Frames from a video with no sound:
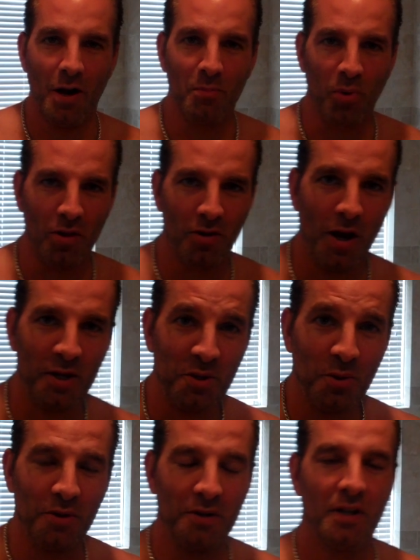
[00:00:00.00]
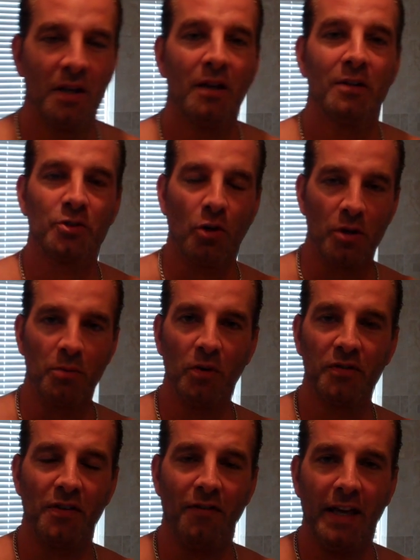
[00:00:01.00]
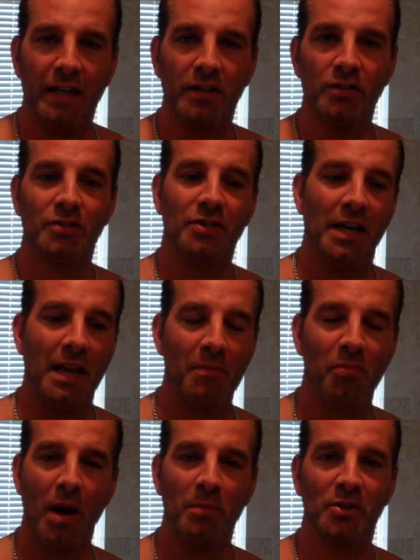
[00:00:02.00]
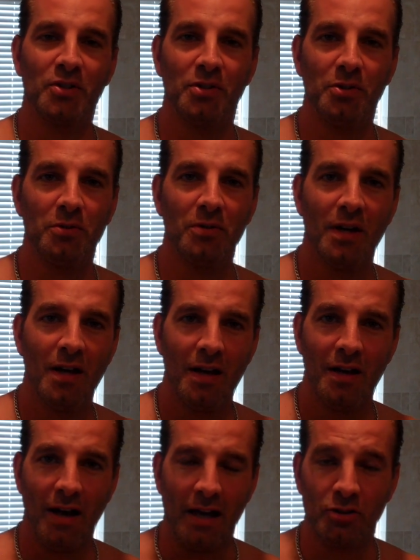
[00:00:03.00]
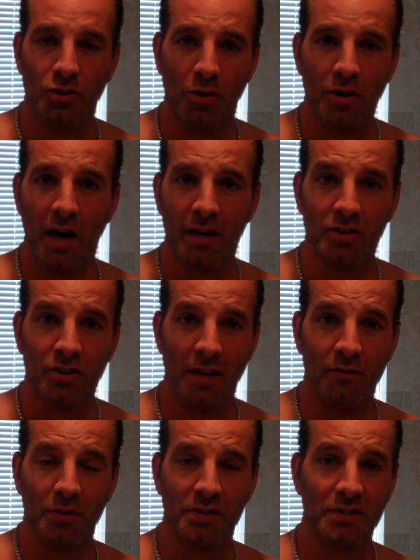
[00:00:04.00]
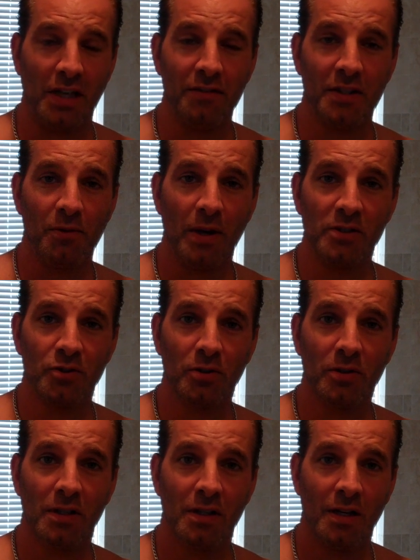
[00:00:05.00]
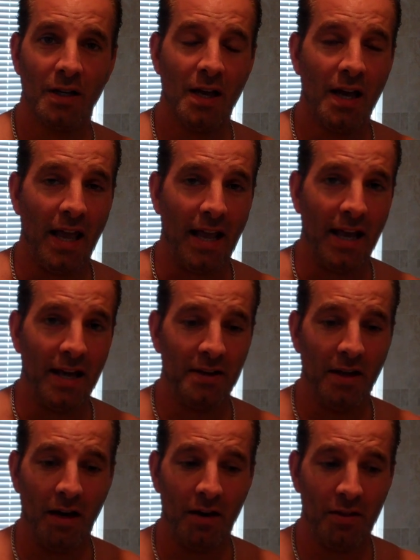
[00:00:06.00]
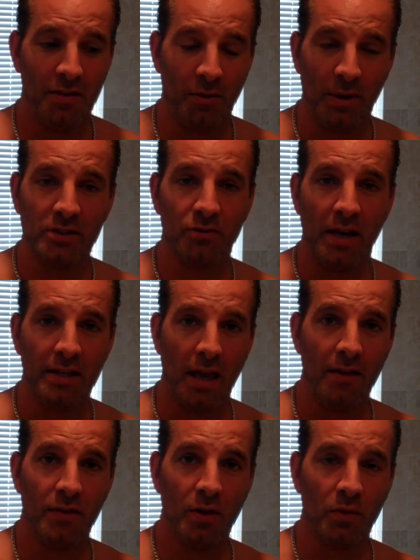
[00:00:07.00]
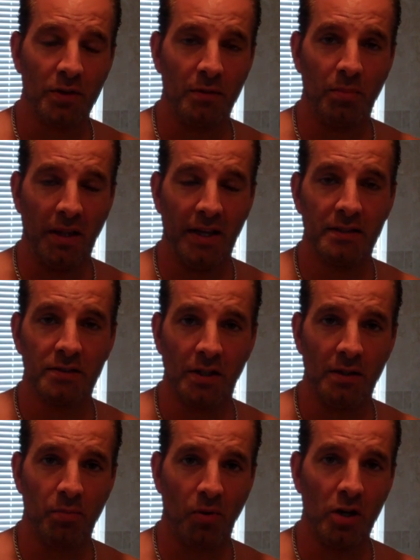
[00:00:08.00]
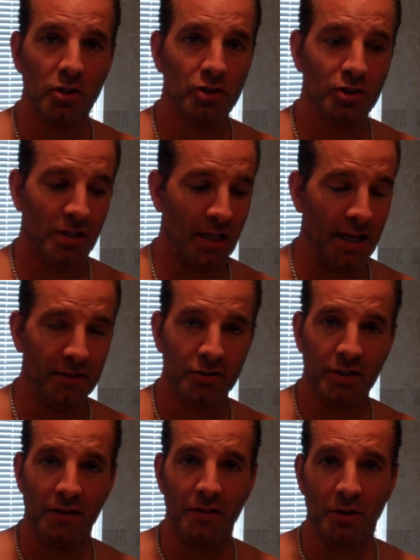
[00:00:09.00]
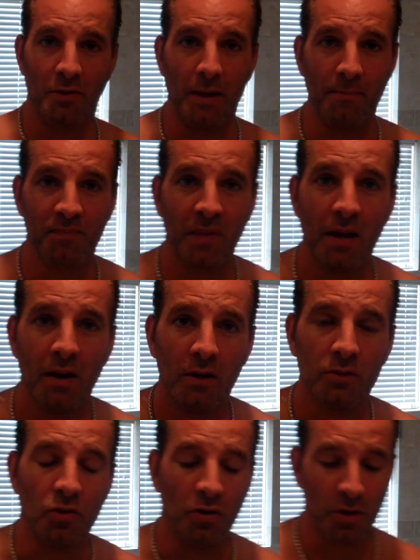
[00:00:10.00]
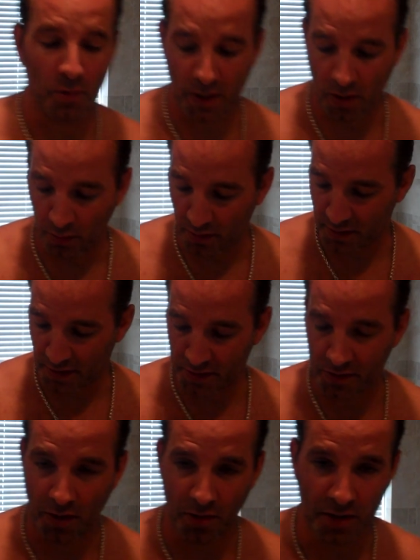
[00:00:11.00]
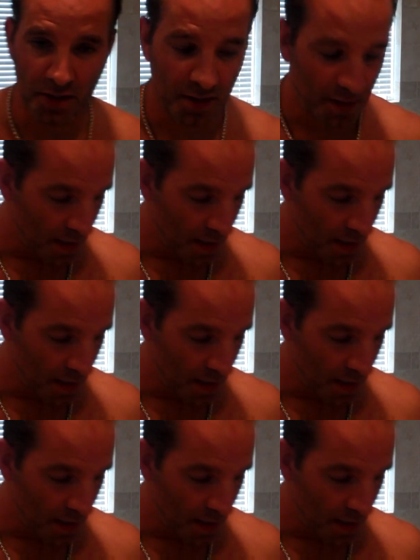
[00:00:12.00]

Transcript: Alright brother, how you doing? So you moved to Vegas and I promised you I'd show you how to shave with a safety razor and uh, the razor I gave you with the blades and the brush and the shaving cream. So here we go, let's get started.